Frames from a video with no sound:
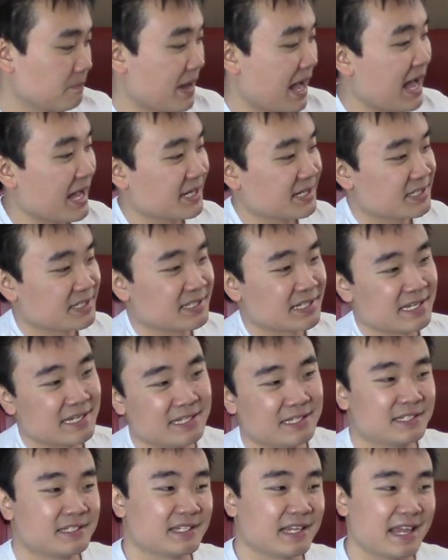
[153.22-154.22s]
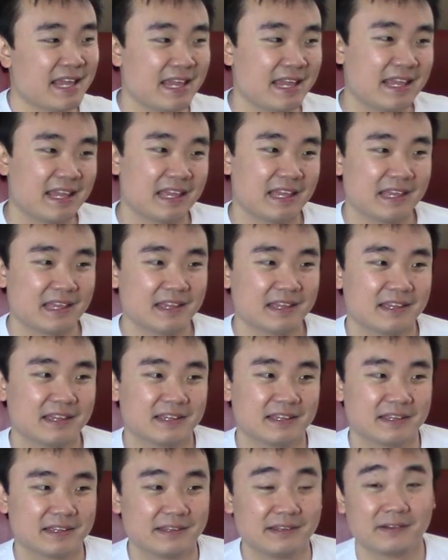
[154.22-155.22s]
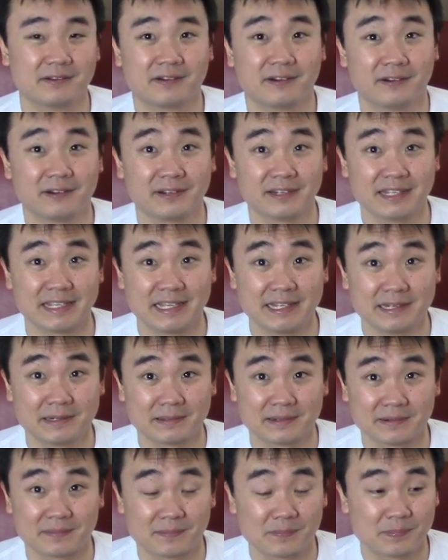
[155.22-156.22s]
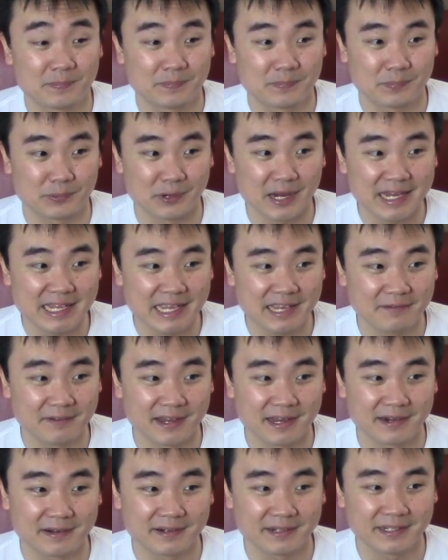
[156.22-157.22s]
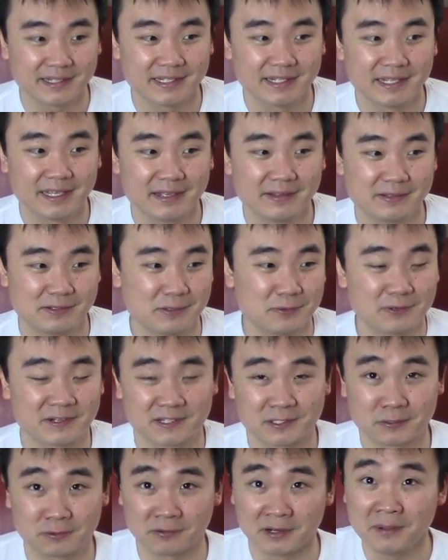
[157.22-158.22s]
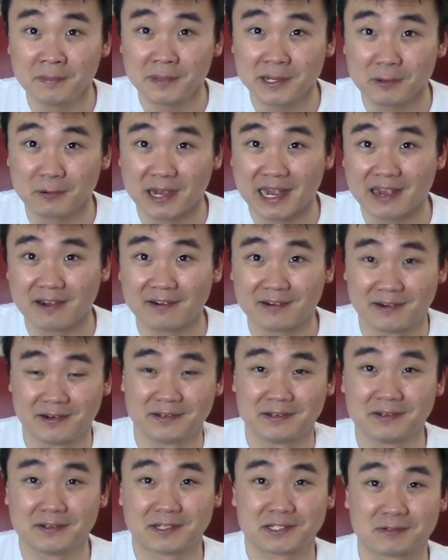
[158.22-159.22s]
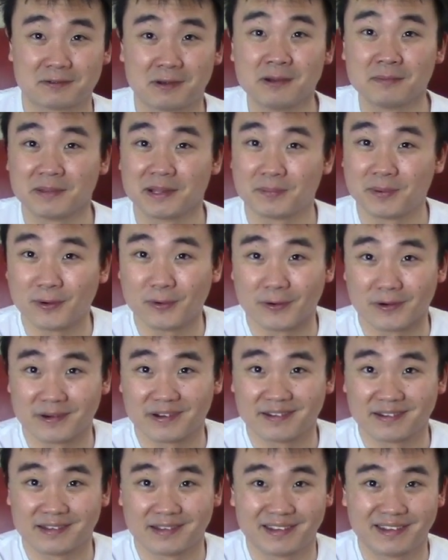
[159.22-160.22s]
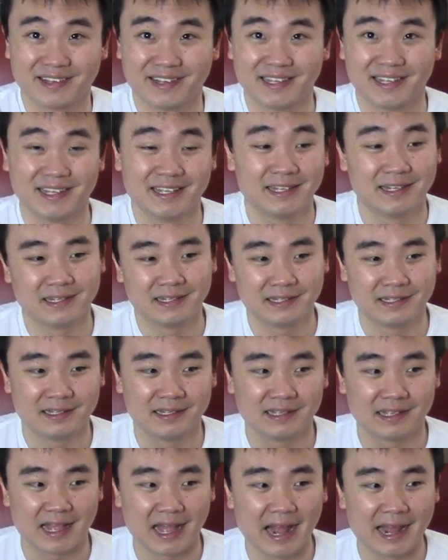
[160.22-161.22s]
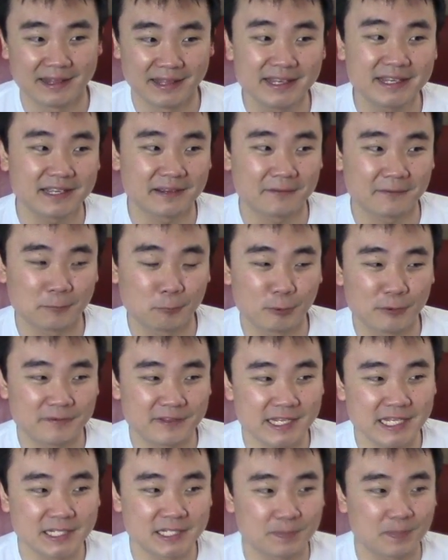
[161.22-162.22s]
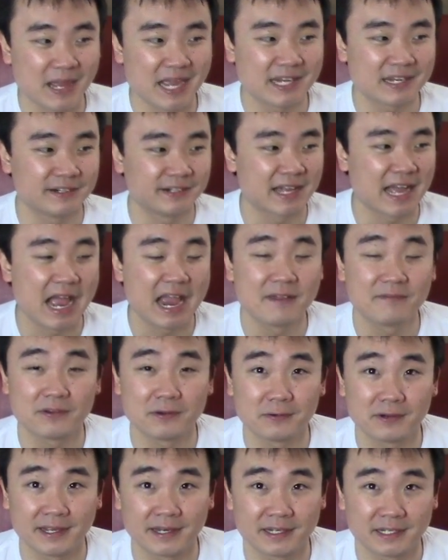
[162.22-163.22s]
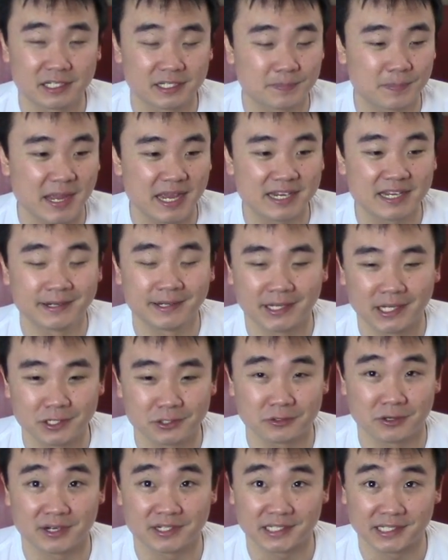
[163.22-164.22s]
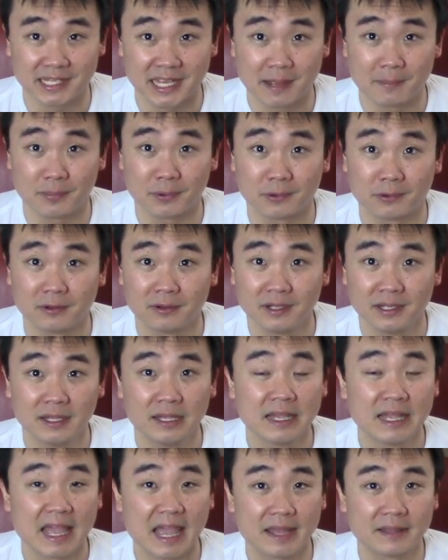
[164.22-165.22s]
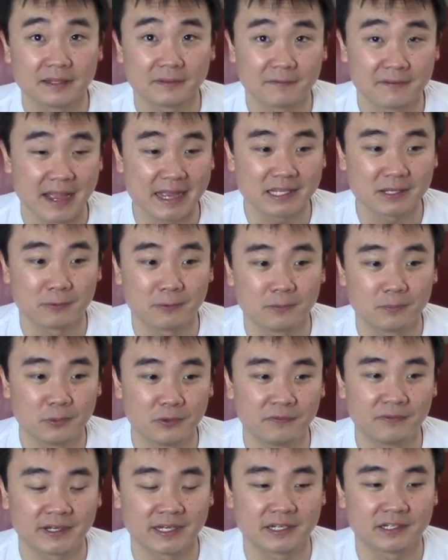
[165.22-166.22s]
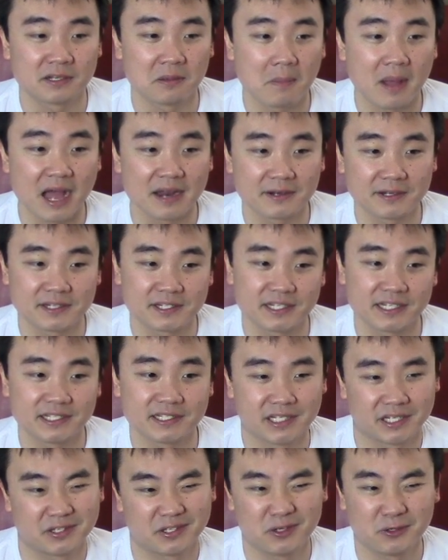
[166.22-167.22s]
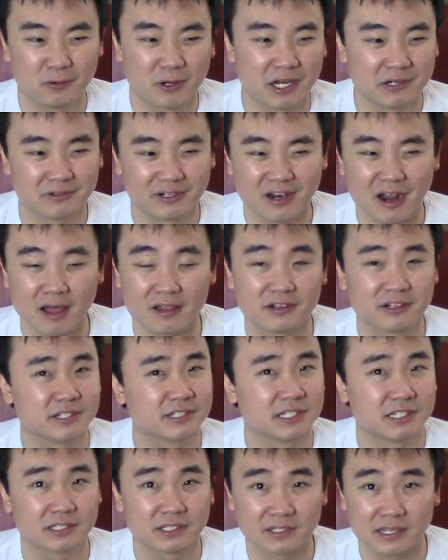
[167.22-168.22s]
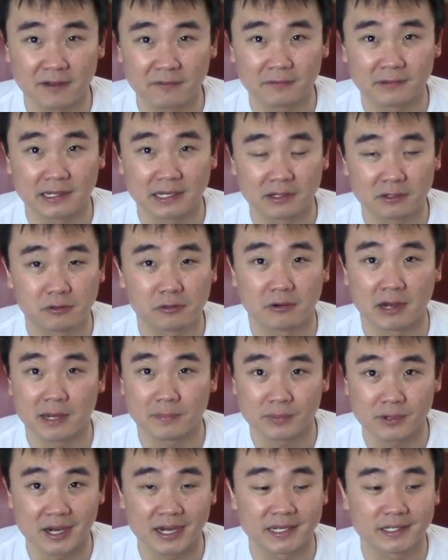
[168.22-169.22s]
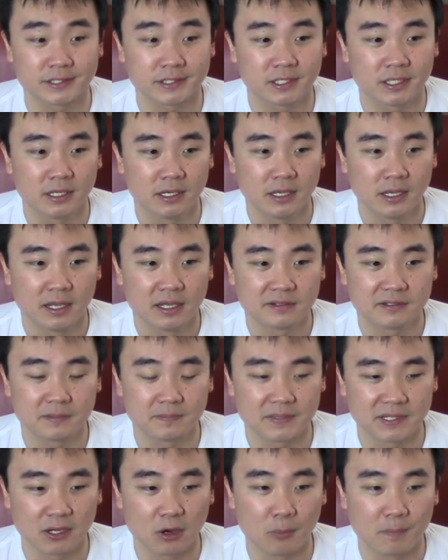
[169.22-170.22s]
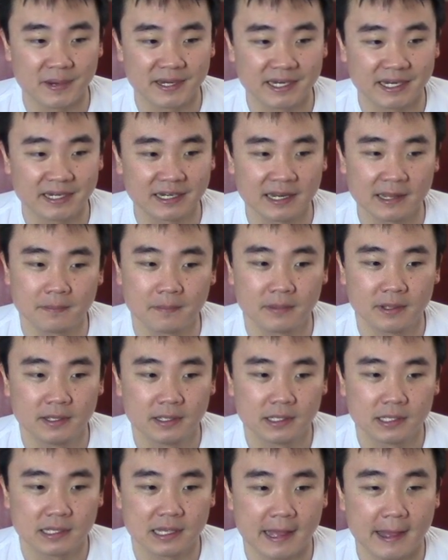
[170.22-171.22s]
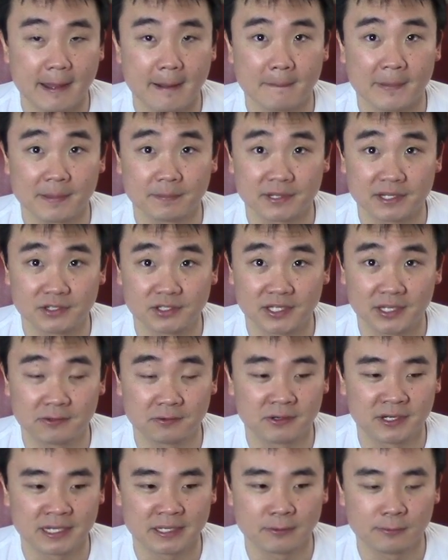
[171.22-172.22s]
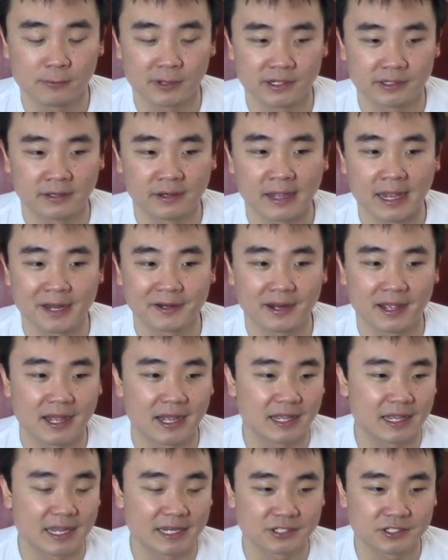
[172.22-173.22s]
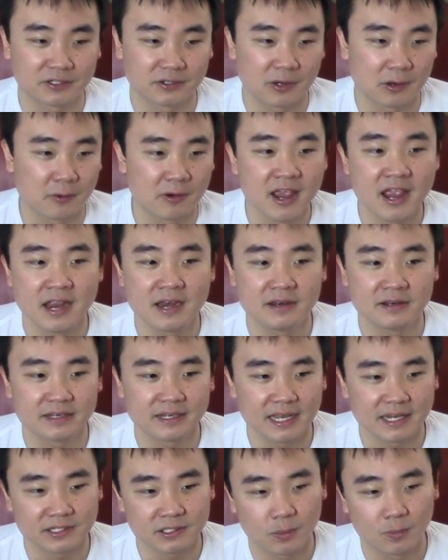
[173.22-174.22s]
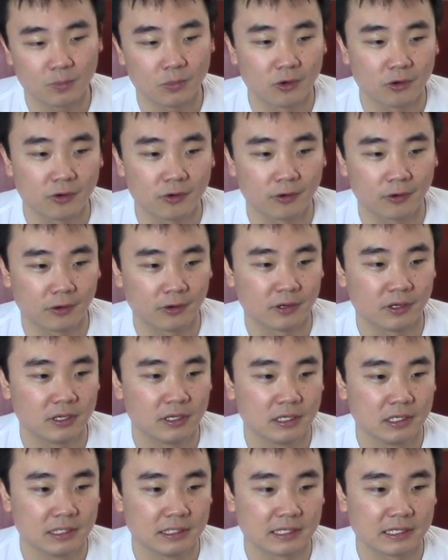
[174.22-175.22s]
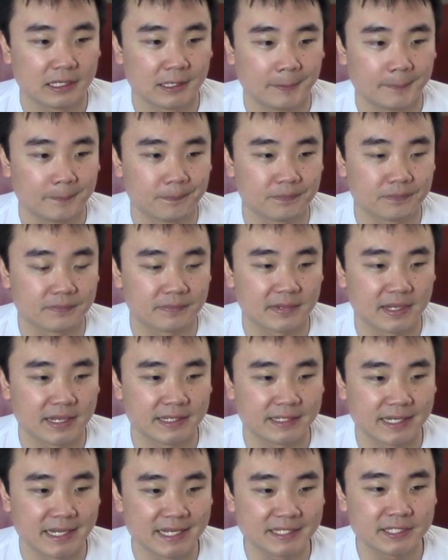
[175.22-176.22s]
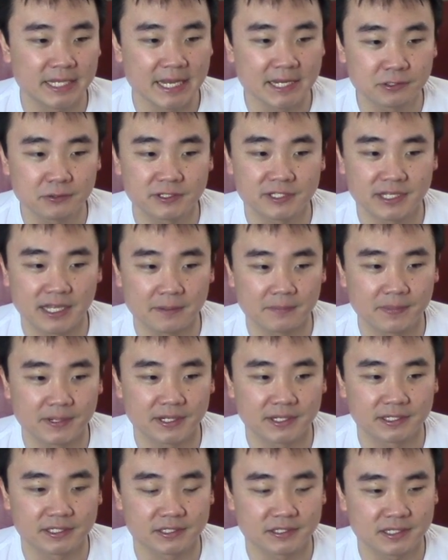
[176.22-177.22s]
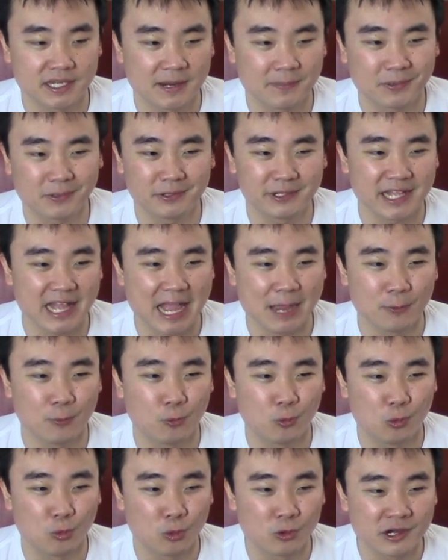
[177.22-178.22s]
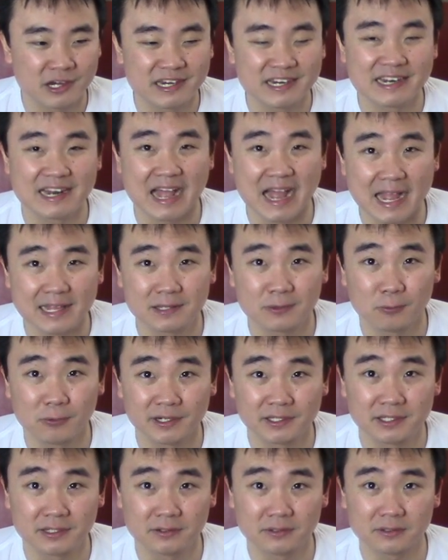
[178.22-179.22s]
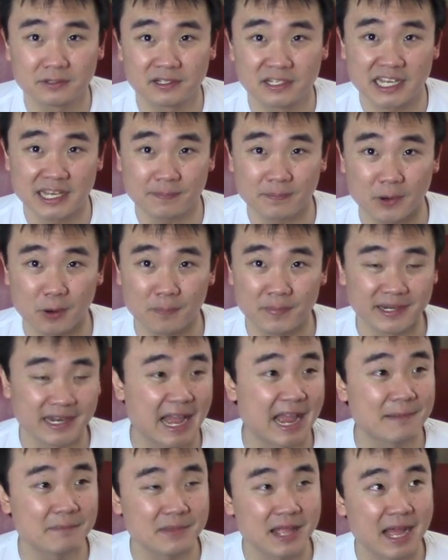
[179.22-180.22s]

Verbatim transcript: box is a, you're going to either break even, do extremely well, or do extremely poor. I think with the spike on Eye of Ugin, the spike on the Eldrazi Temple, and the fact that we're moving into modern season, $200 is definitely a great price to be opening them. Um, I'm considering whether or not I should go in, get some more. Um, it, it's interesting because typically I would not want to keep open. I'm